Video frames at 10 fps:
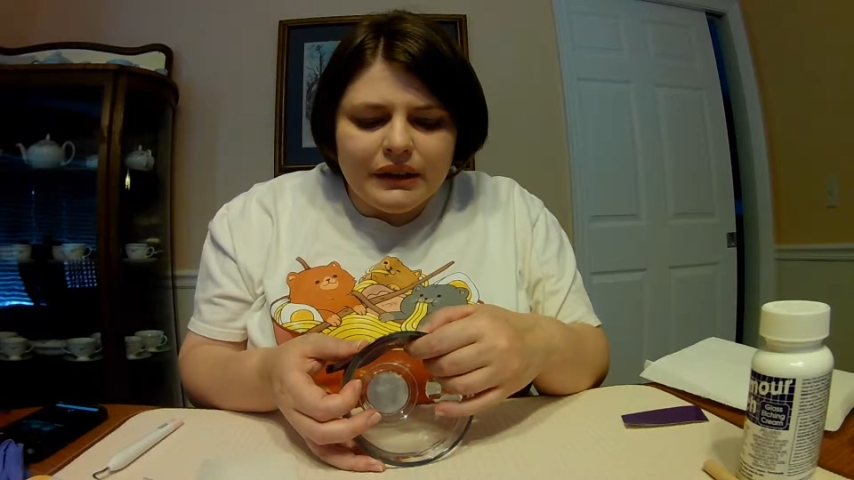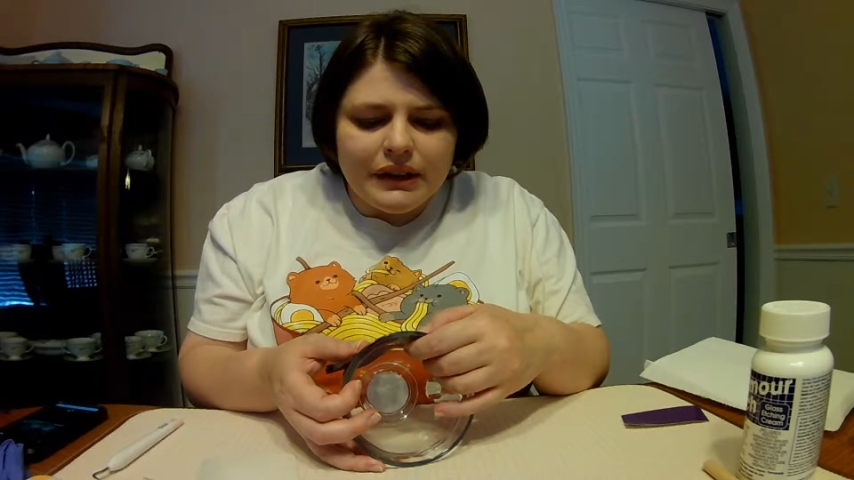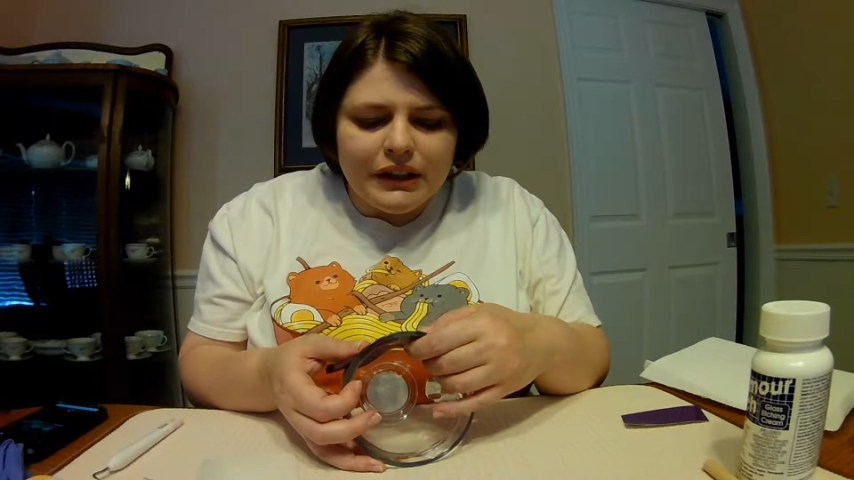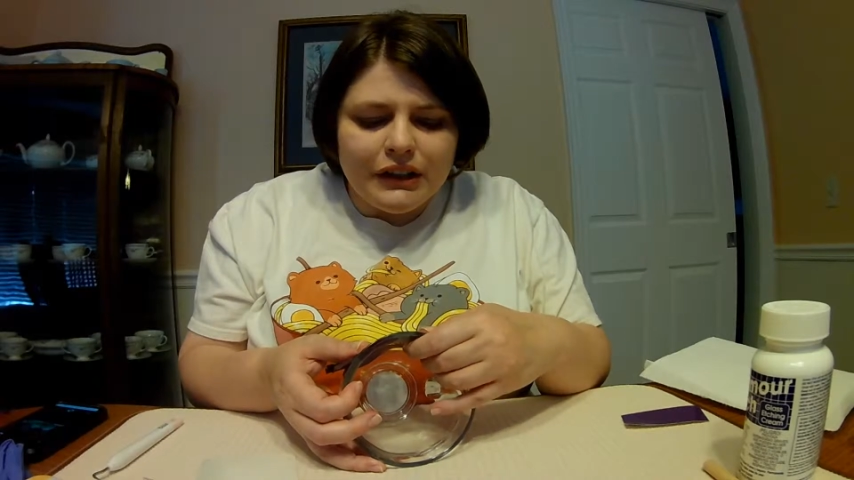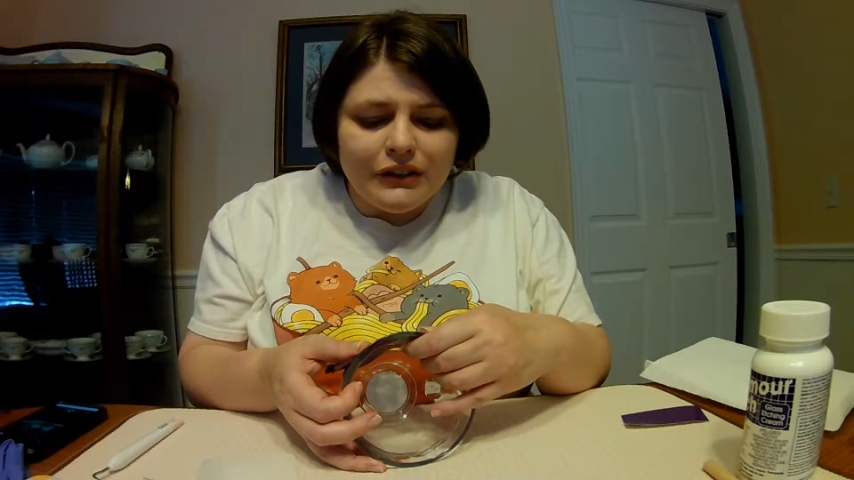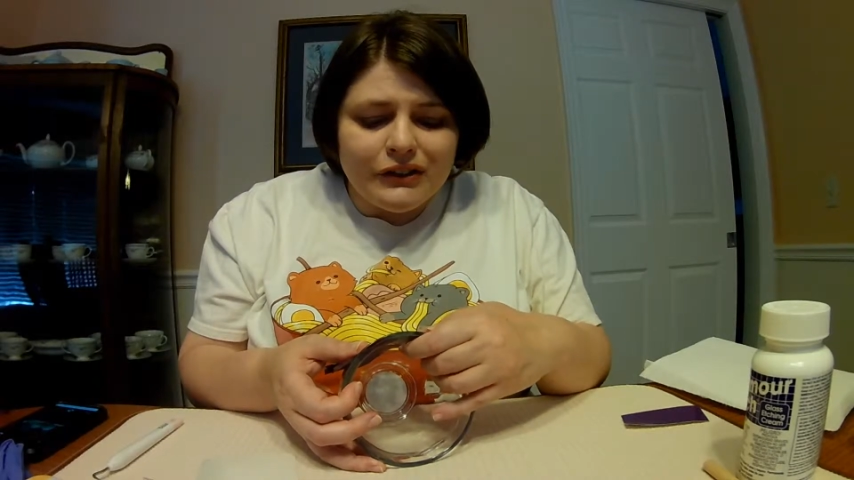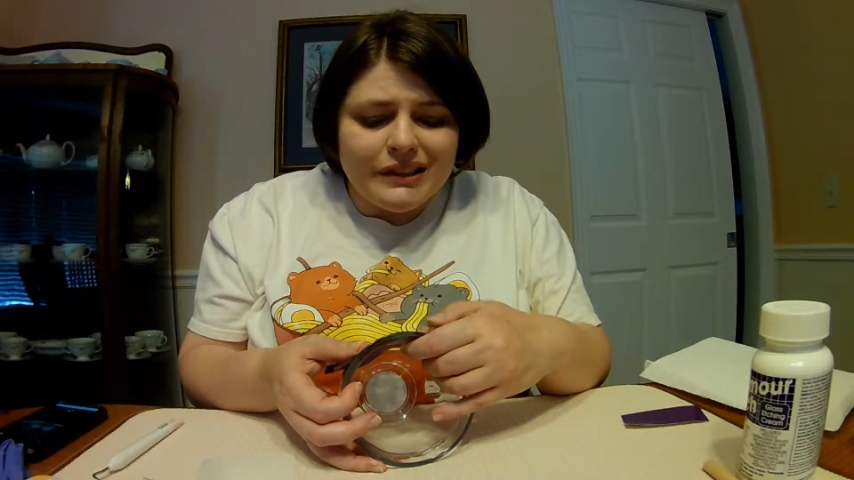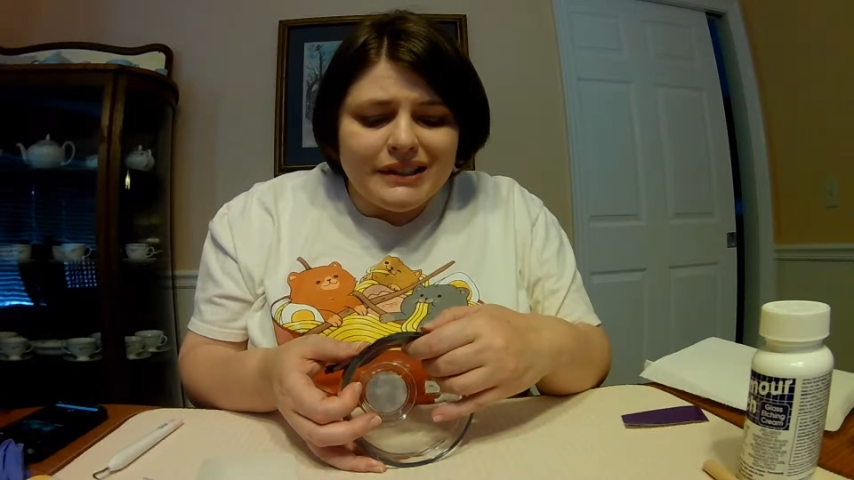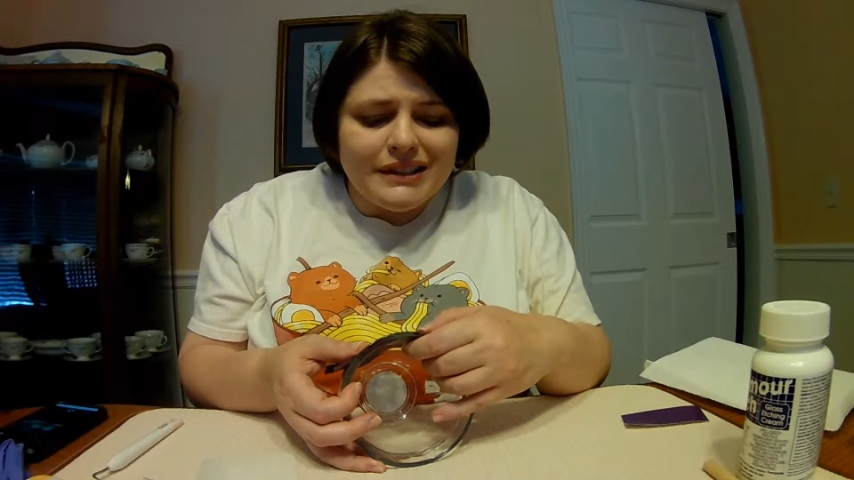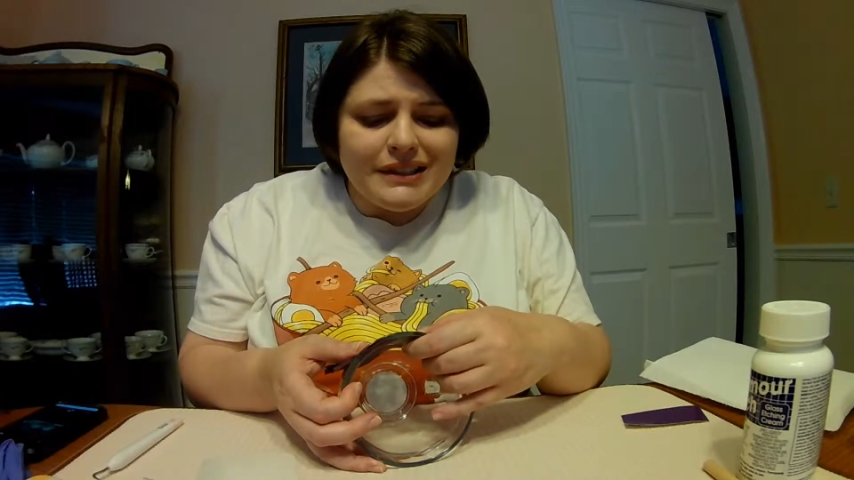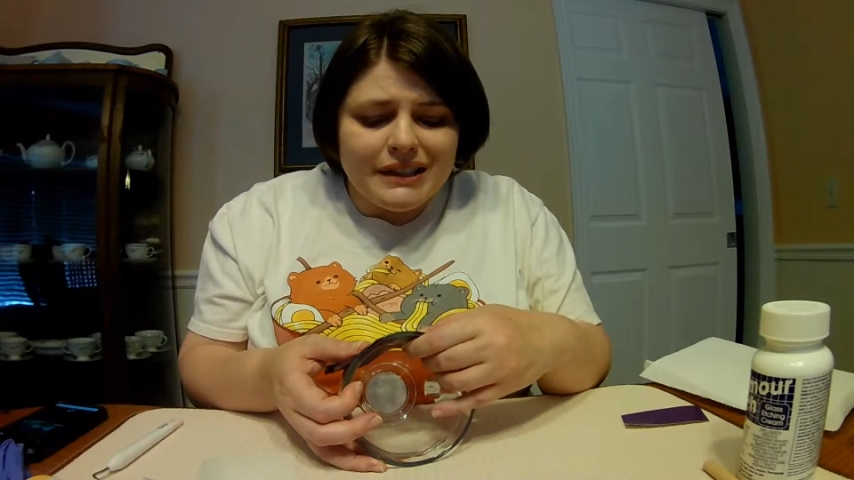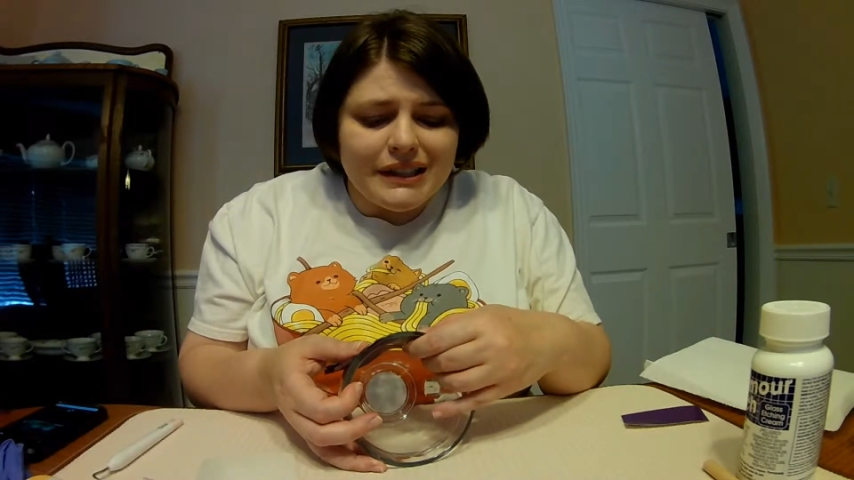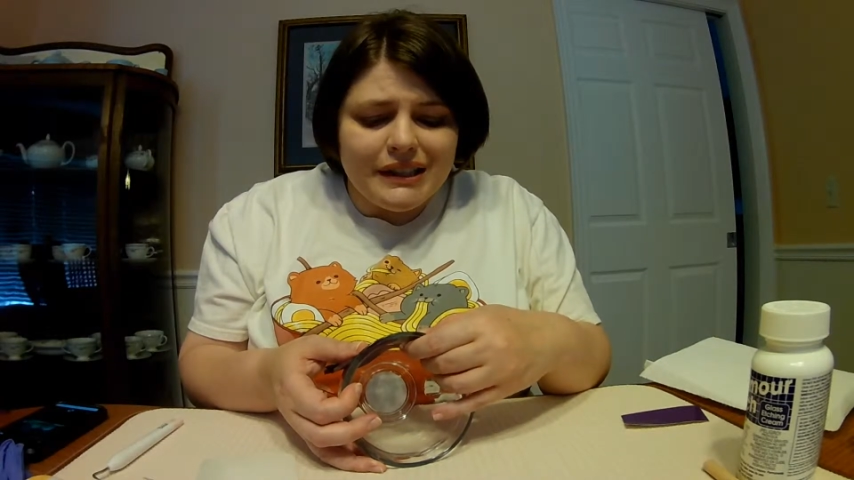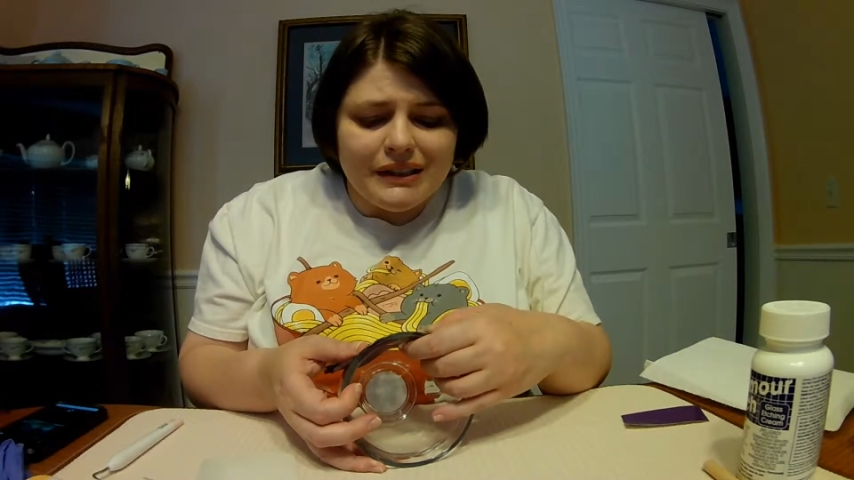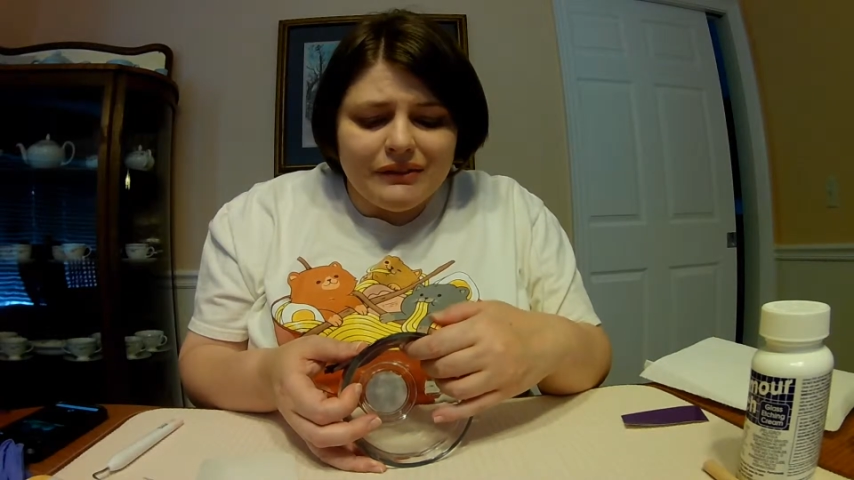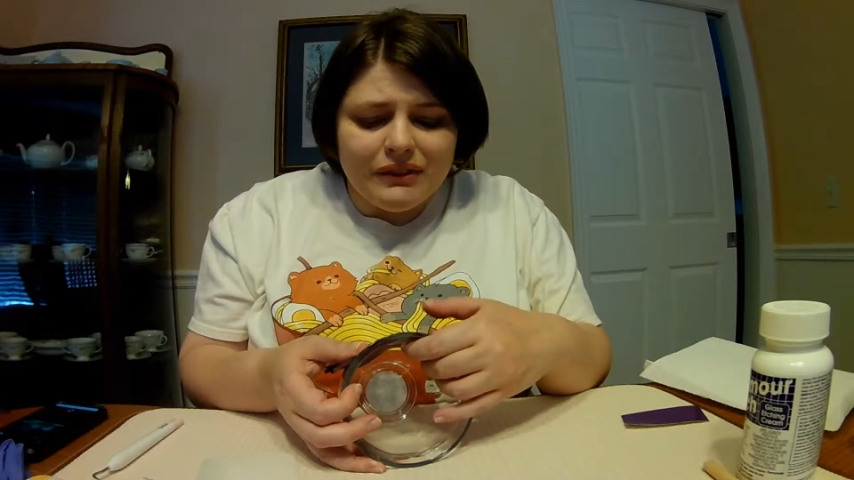in your sticking of